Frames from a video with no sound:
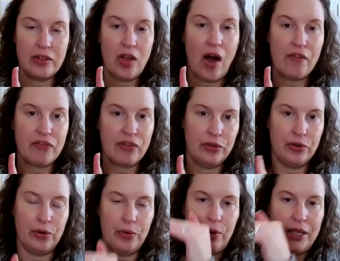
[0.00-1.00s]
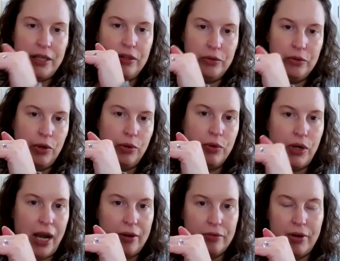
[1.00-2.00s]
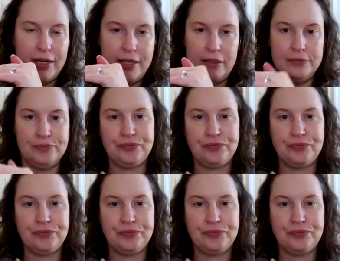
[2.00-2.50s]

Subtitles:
lot further away than where we're at right now.